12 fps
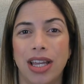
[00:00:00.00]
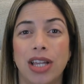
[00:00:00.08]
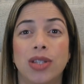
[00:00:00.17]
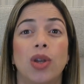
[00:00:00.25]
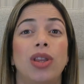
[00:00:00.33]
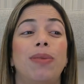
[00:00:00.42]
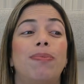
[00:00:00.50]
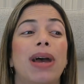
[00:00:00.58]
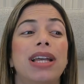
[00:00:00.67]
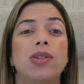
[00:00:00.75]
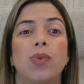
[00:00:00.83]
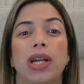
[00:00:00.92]
So the
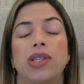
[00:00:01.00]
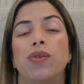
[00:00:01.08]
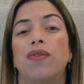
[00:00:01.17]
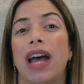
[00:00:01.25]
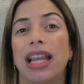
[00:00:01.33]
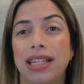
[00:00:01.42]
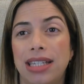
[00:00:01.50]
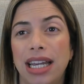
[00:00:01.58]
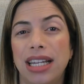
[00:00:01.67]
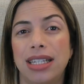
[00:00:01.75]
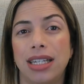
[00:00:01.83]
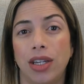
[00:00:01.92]
best way to
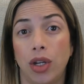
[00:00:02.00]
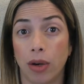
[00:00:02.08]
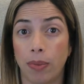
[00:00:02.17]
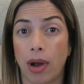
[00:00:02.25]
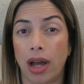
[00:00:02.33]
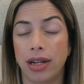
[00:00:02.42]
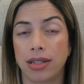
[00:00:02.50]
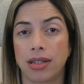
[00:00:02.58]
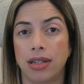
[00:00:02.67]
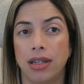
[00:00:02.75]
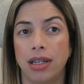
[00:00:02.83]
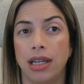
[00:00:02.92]
validate your product
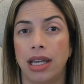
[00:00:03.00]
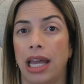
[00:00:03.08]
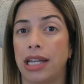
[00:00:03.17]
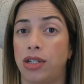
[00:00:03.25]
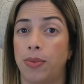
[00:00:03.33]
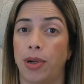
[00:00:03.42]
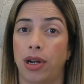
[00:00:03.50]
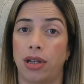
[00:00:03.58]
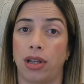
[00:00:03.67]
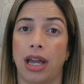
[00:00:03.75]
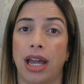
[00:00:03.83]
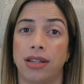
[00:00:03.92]
is to put it in
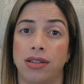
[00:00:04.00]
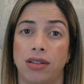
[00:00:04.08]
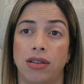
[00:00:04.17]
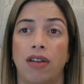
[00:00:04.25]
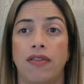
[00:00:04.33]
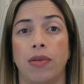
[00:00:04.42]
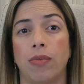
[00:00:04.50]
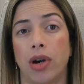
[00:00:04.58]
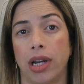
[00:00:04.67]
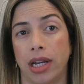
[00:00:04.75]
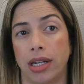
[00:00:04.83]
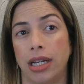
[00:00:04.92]
the hands of your
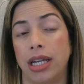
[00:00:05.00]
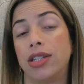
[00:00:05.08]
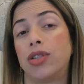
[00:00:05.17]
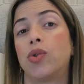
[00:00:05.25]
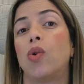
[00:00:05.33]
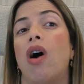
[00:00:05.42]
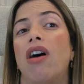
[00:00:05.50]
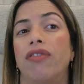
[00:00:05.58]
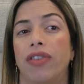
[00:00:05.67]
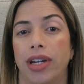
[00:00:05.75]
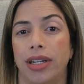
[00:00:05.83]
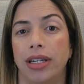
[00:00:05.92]
market. It's to
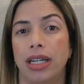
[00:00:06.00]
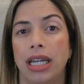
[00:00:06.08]
offer it.